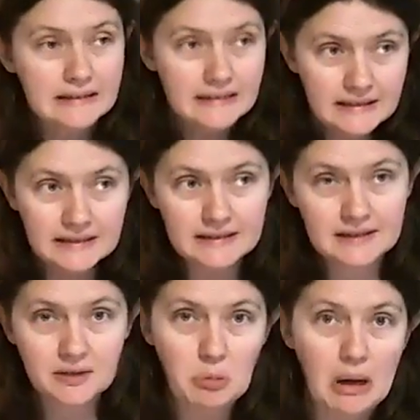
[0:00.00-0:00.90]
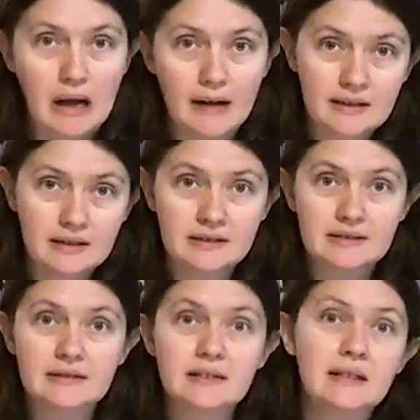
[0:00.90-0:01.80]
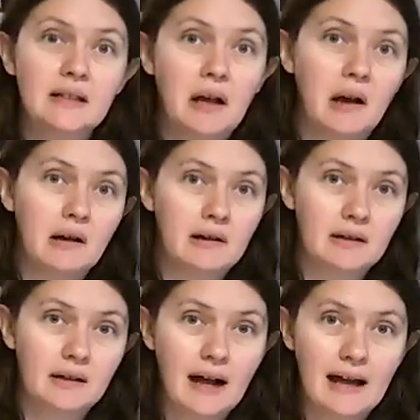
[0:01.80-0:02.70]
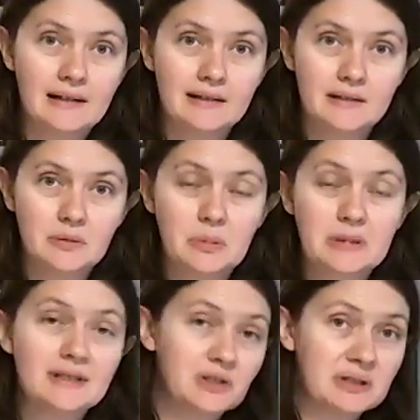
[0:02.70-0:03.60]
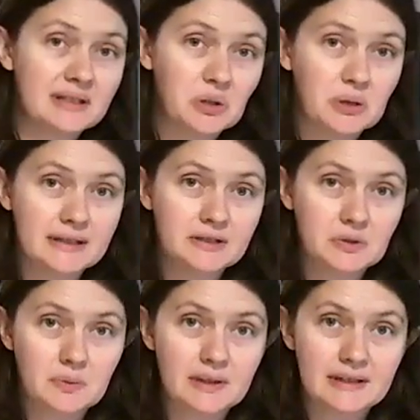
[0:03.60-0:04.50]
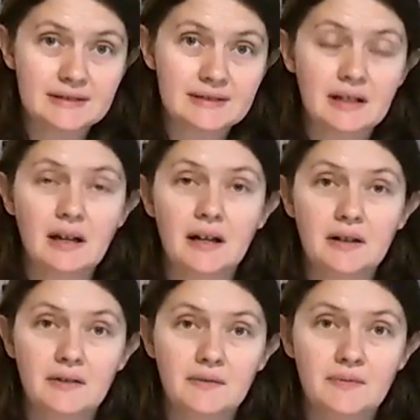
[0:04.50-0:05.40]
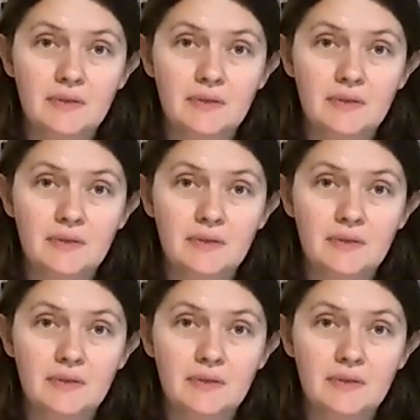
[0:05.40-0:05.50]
nicotine products are at a potentially increased risk of